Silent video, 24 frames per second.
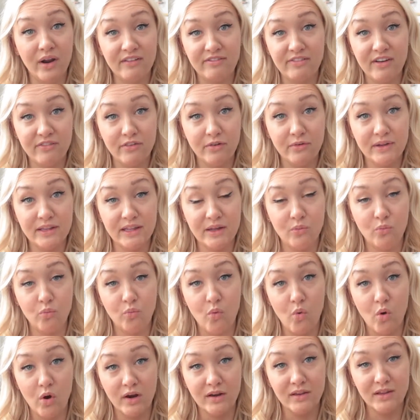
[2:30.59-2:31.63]
I've never really
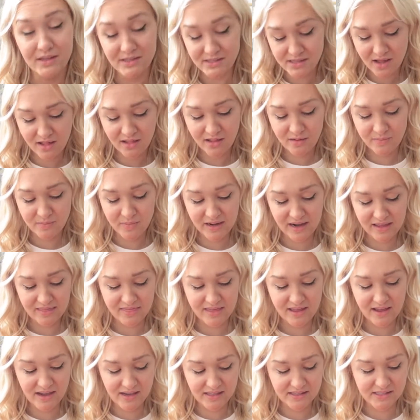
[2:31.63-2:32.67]
worn this color, but I
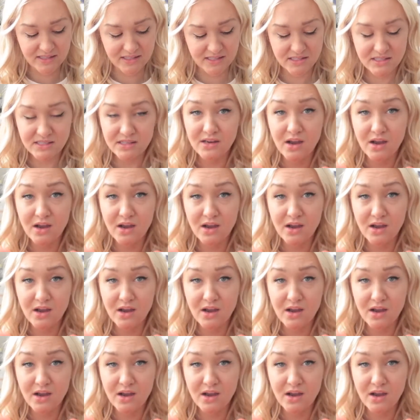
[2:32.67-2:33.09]
think it's